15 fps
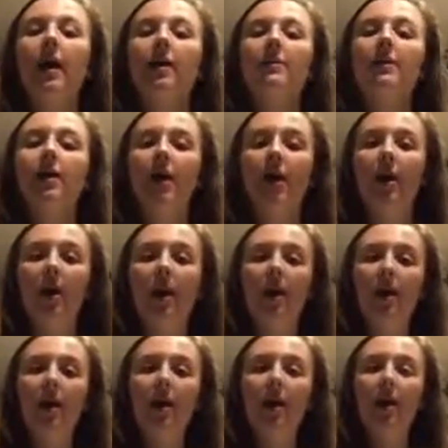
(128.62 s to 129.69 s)

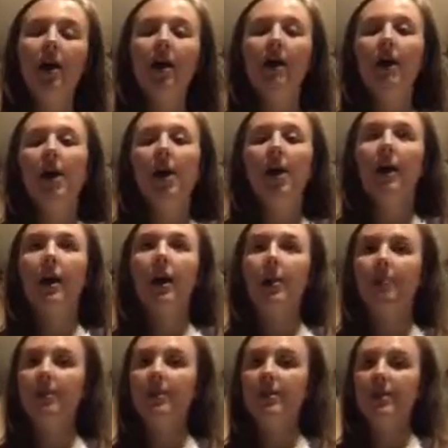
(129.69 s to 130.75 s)
tRNA carrying
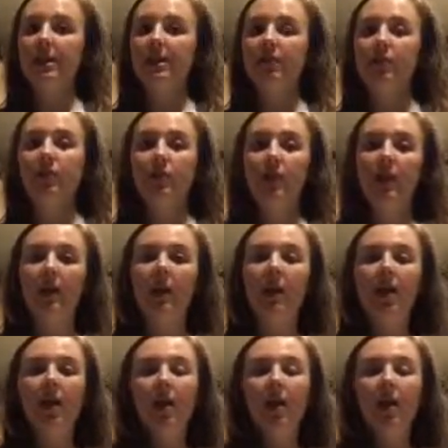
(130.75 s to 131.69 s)
MET would join